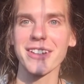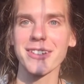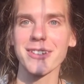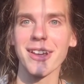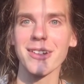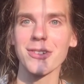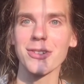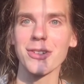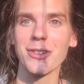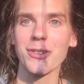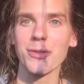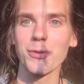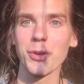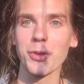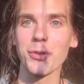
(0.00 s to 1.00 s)

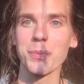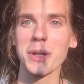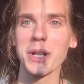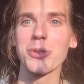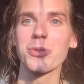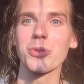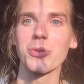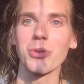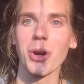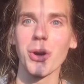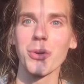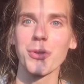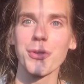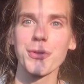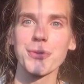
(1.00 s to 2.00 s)
intentions for spiritual
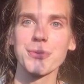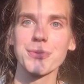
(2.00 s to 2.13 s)
growth,